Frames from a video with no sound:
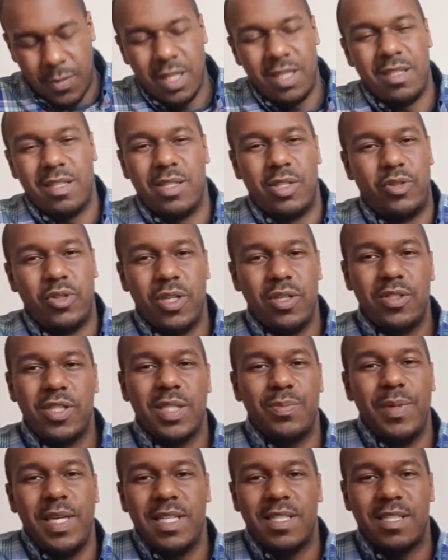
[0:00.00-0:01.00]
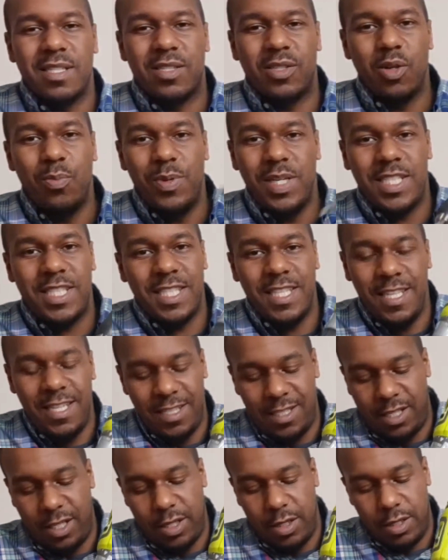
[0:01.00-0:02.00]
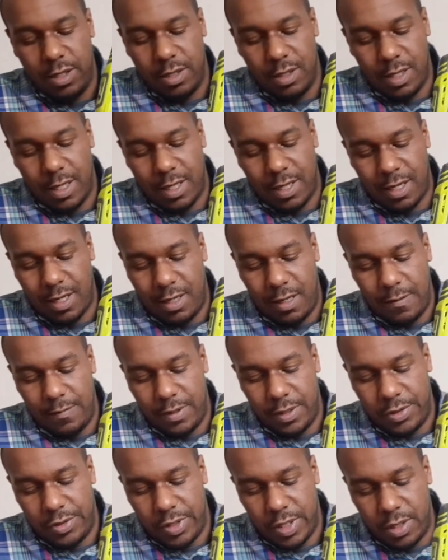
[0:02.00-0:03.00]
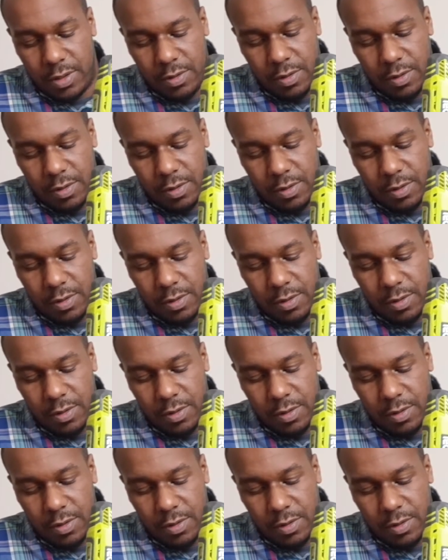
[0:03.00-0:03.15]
drill just makes it so much easier. Like, I love the drill.